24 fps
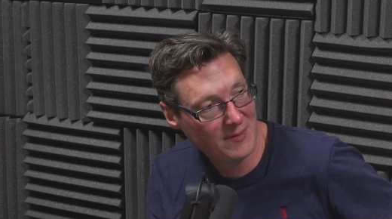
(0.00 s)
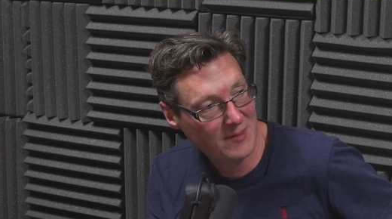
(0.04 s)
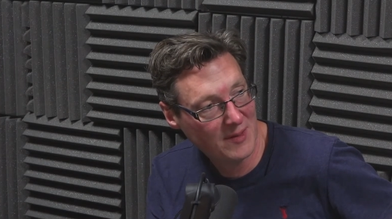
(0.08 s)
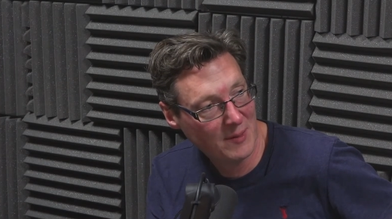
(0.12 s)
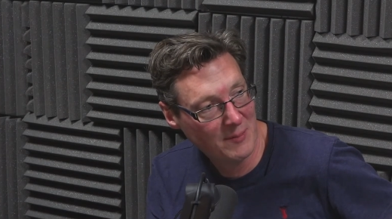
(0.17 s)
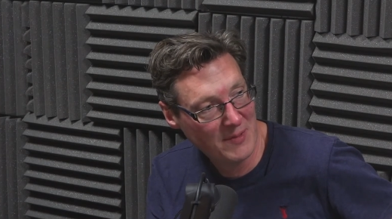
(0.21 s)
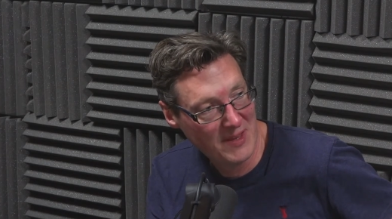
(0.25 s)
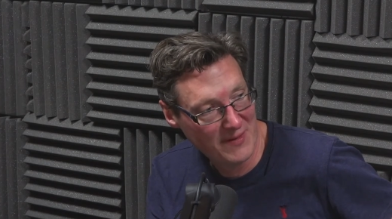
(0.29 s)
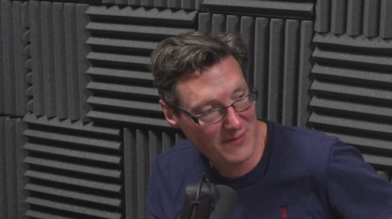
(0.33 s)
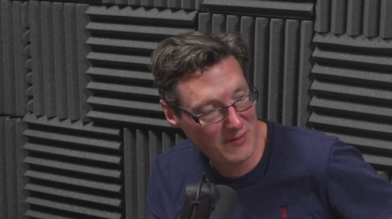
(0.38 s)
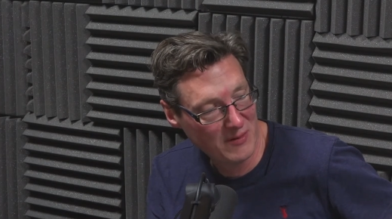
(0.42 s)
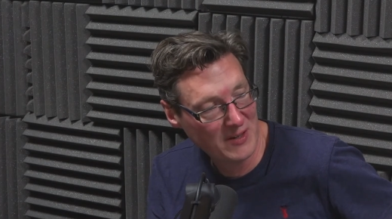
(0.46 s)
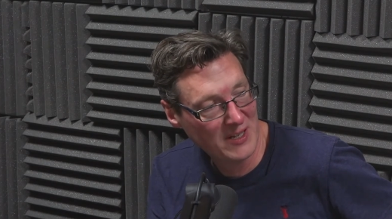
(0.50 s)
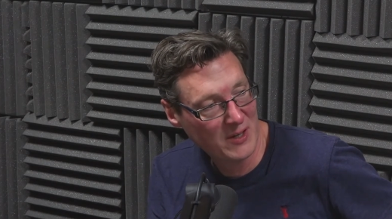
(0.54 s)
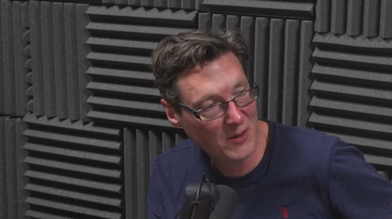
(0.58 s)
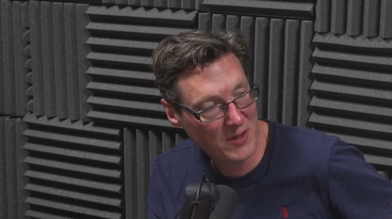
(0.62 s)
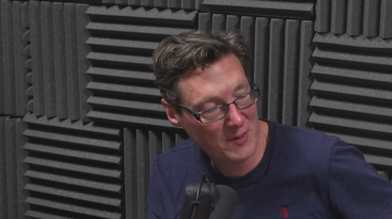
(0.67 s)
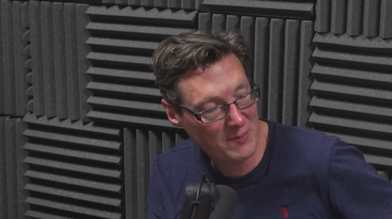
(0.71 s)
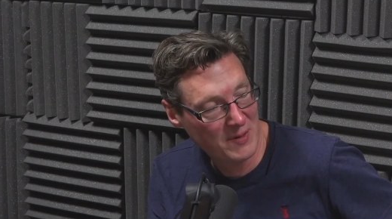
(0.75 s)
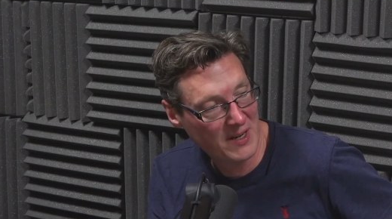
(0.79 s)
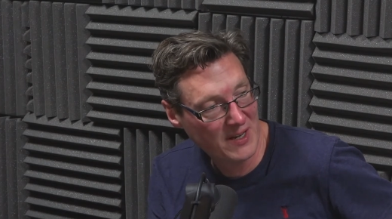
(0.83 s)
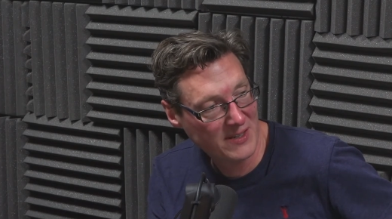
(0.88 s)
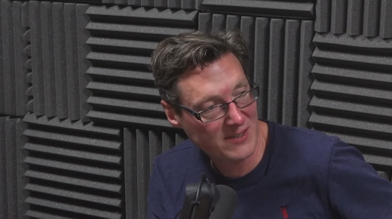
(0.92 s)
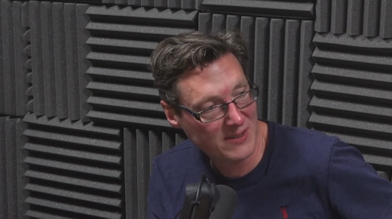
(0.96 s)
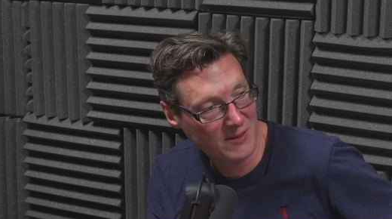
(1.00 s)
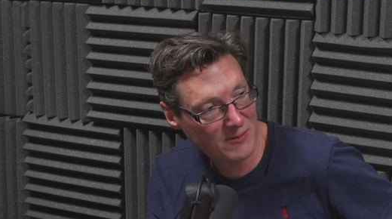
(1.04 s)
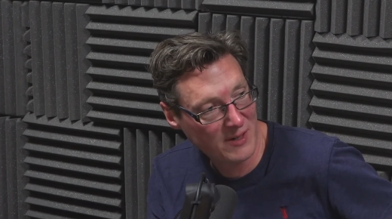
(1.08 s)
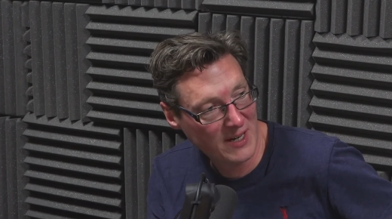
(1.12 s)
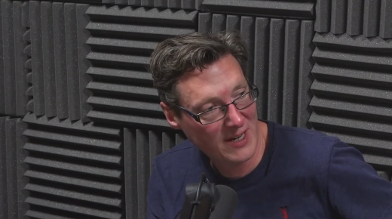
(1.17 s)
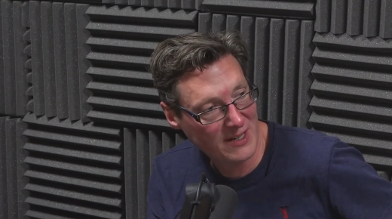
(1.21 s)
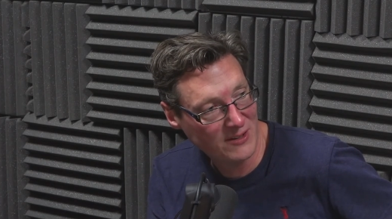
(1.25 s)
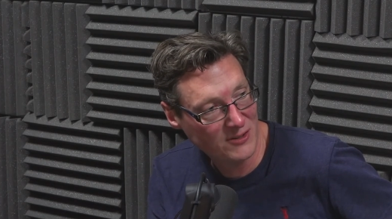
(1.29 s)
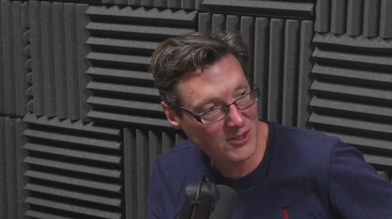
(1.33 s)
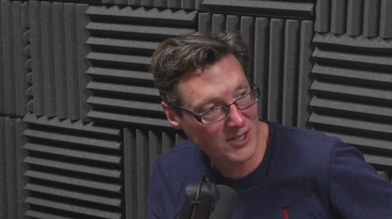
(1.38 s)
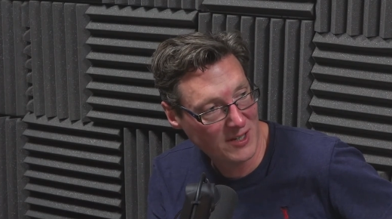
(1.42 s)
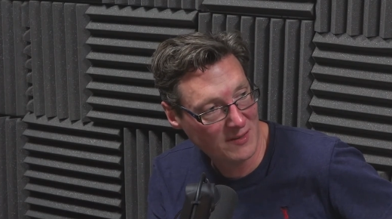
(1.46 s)
I mean, they've already got the Pixel
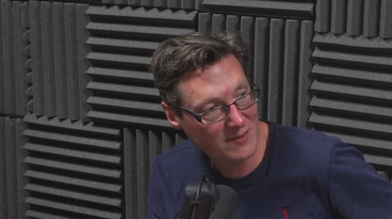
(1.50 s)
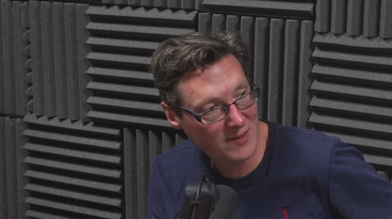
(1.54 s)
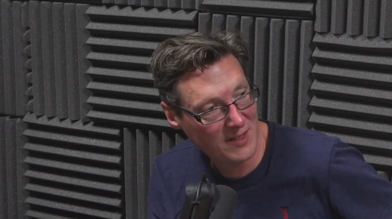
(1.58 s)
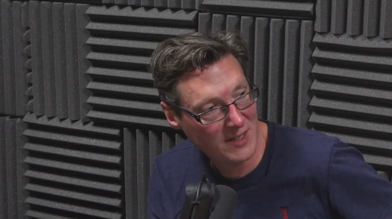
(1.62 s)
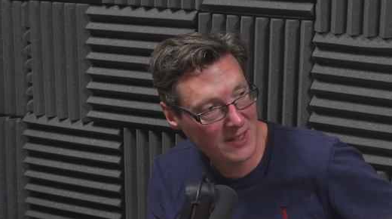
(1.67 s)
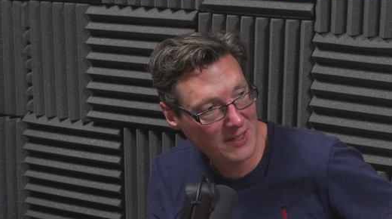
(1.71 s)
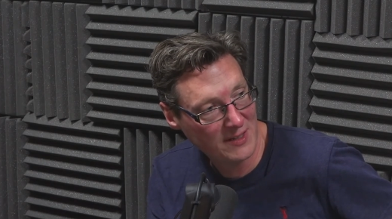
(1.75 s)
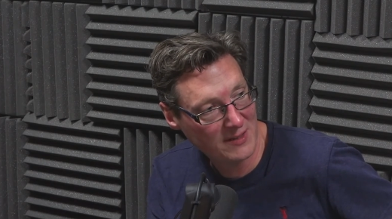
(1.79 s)
range, have they?